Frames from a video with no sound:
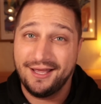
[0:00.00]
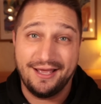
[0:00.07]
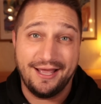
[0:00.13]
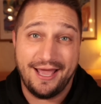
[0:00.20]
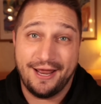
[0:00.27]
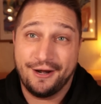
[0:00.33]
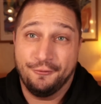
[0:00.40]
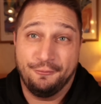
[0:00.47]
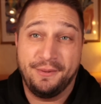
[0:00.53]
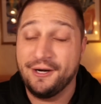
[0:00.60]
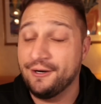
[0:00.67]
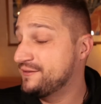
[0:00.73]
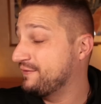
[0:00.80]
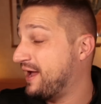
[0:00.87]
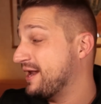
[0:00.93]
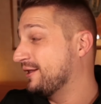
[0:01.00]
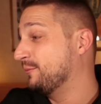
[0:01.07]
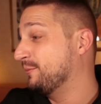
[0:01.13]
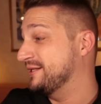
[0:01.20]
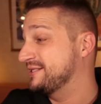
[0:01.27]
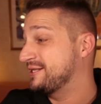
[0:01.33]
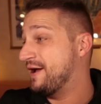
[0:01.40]
I don't know. Parents have gotten a
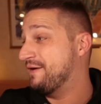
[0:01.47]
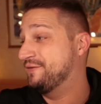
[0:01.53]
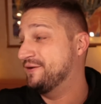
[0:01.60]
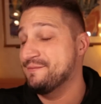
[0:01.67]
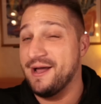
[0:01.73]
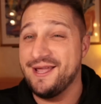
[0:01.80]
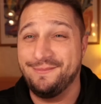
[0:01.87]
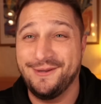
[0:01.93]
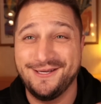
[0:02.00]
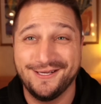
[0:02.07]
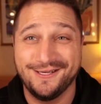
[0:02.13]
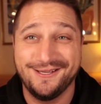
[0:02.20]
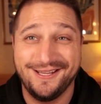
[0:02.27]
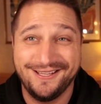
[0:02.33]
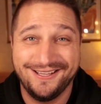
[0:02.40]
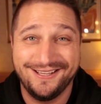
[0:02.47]
little bit soft, in my opinion,